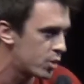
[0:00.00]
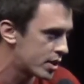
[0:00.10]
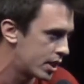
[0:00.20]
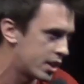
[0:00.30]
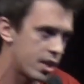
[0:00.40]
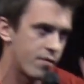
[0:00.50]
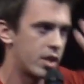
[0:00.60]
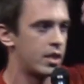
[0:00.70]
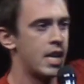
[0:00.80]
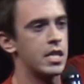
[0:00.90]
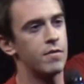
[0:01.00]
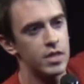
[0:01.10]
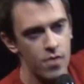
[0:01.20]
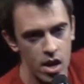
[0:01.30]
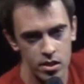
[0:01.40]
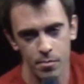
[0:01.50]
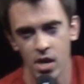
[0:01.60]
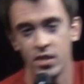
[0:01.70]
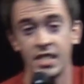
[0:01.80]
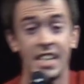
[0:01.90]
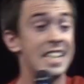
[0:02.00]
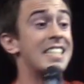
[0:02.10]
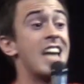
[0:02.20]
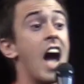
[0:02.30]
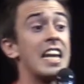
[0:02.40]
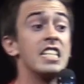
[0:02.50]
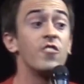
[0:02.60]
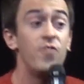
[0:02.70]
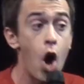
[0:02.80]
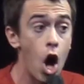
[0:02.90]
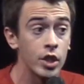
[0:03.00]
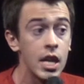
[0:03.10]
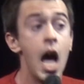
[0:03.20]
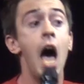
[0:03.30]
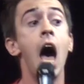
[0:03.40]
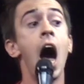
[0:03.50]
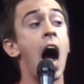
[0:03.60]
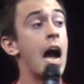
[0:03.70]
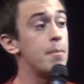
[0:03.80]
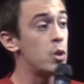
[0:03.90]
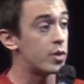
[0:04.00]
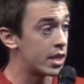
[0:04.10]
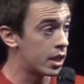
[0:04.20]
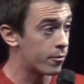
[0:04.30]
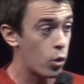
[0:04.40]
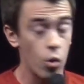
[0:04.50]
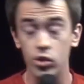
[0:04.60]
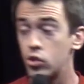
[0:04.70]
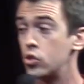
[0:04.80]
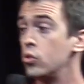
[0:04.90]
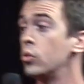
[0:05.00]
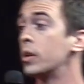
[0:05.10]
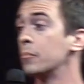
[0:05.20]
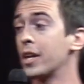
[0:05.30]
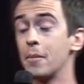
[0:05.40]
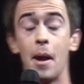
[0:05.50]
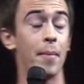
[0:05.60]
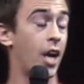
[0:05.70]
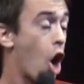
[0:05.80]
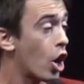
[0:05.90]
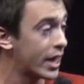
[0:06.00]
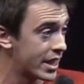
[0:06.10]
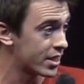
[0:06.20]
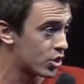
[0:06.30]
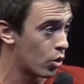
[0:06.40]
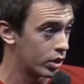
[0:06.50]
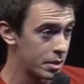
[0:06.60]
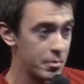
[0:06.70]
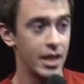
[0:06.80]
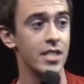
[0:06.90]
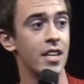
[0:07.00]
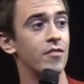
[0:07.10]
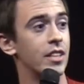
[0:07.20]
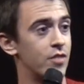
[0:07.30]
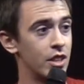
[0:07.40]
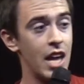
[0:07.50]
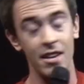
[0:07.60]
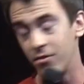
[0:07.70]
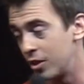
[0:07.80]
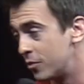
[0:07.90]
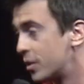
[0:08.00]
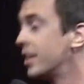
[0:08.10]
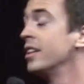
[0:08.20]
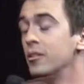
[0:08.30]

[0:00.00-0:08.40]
abuse that he suffered at the hands of his foster parents as a kid is not his fault. I'm using it, of course, to complain about my car getting stolen because I've lived a life of